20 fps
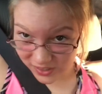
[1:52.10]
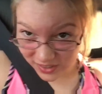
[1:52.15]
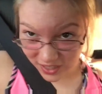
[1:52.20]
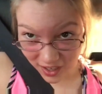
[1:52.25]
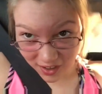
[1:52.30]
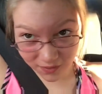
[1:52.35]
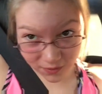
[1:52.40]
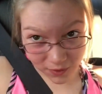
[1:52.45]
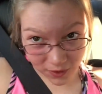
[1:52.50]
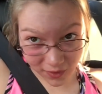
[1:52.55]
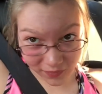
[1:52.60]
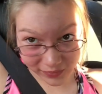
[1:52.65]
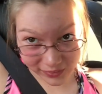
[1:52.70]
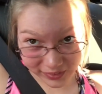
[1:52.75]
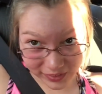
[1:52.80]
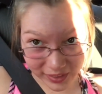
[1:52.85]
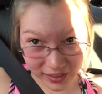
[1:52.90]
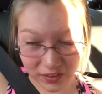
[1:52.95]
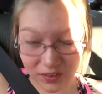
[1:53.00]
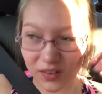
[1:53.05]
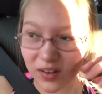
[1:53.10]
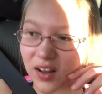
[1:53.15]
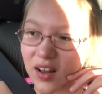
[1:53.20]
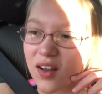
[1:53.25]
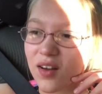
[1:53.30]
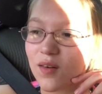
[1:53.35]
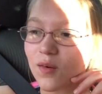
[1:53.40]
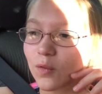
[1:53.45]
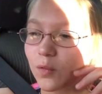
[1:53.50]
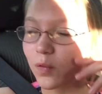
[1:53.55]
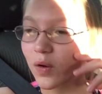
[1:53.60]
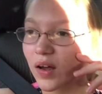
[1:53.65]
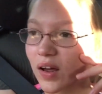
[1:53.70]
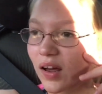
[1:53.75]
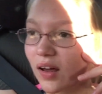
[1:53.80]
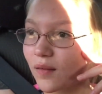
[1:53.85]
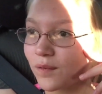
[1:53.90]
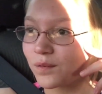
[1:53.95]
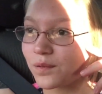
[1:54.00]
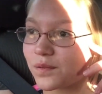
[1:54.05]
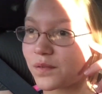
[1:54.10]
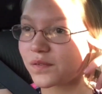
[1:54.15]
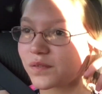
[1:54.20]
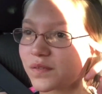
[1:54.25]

is kind of fallen now. But, um,